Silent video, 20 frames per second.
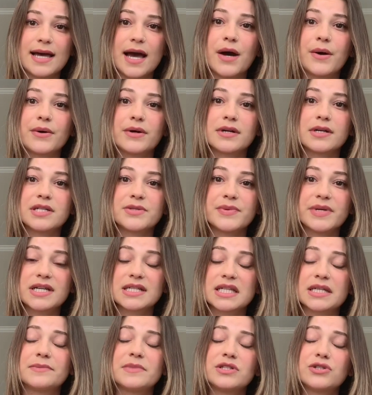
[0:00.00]
hours
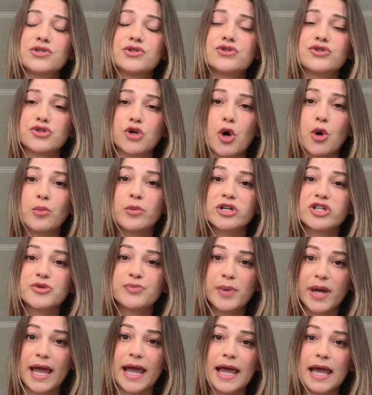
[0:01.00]
because I'm in so
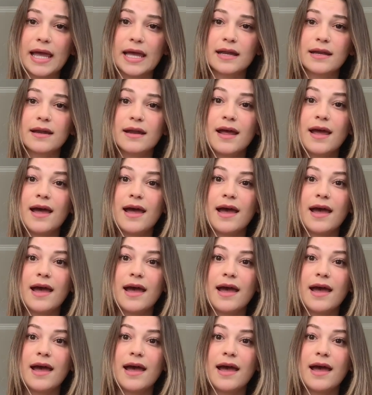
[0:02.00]
much pain.